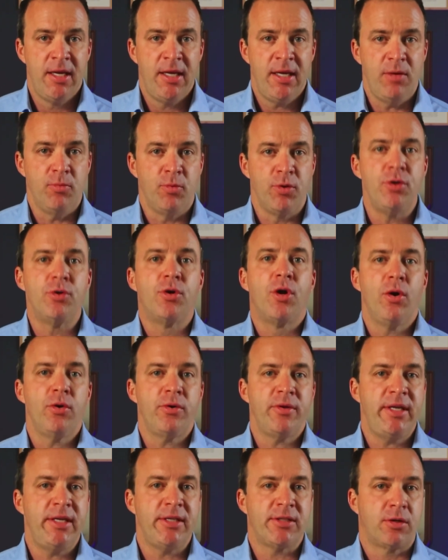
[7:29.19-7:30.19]
And when you go to
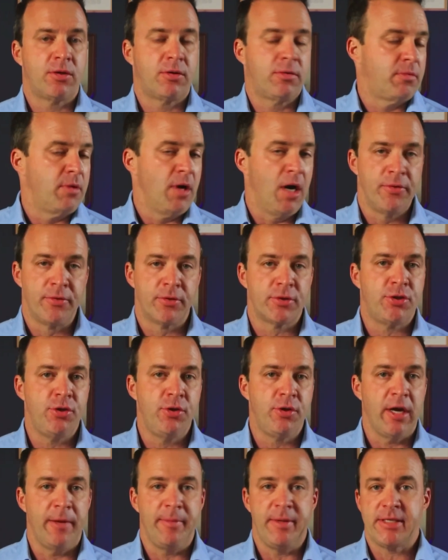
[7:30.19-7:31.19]
these other shoe
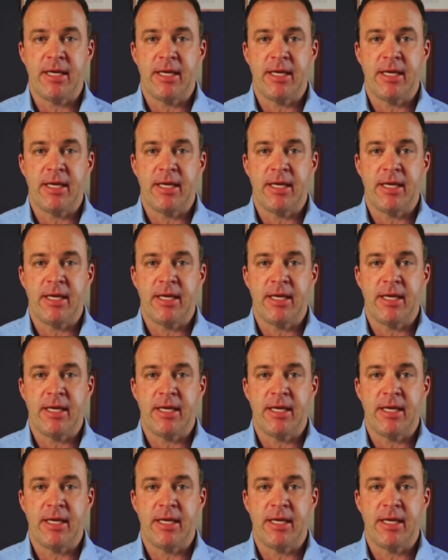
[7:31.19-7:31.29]
companies like